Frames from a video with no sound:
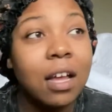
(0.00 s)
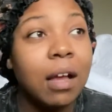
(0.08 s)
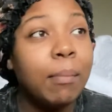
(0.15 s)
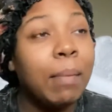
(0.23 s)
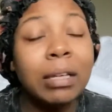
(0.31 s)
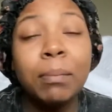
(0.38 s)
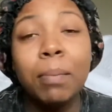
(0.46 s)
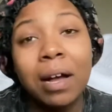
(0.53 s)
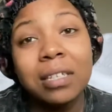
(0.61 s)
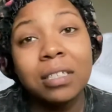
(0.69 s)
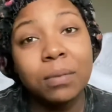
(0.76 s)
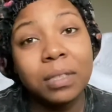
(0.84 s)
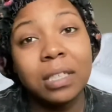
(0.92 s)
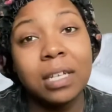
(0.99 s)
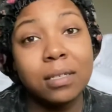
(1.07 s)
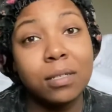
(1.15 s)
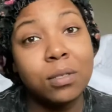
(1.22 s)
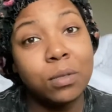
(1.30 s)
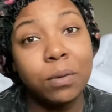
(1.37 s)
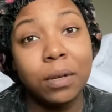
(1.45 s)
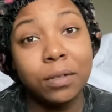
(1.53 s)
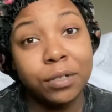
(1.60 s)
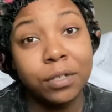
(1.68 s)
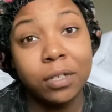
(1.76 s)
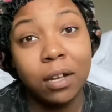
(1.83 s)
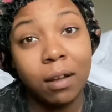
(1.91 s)
My deposit was less than
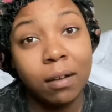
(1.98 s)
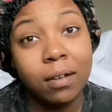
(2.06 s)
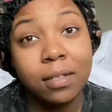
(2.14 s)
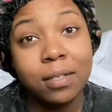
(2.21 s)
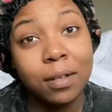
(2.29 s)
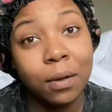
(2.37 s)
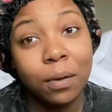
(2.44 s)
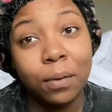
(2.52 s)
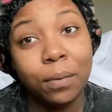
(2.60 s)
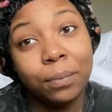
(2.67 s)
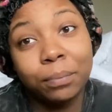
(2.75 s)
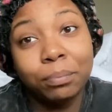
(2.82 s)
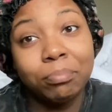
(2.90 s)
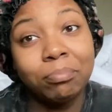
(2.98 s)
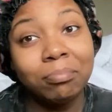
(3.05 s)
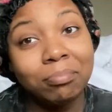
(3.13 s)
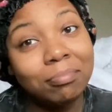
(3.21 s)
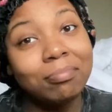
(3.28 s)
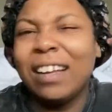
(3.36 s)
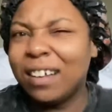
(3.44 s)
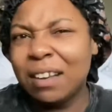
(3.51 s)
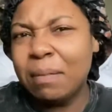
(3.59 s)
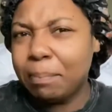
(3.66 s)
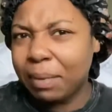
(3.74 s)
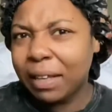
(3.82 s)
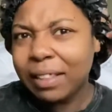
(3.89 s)
$200, y'all. So I
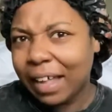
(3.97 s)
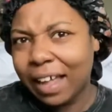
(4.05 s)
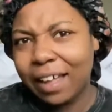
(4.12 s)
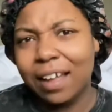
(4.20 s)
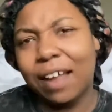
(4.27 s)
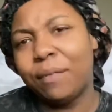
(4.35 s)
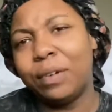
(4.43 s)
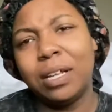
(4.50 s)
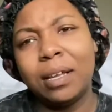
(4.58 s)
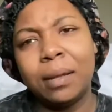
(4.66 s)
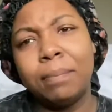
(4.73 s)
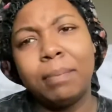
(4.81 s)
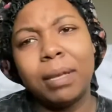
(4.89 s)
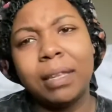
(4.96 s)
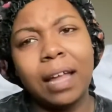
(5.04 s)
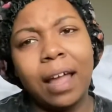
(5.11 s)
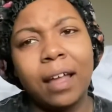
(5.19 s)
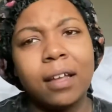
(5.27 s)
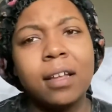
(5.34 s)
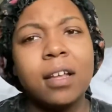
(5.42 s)
couldn't beat that. I really couldn't beat that.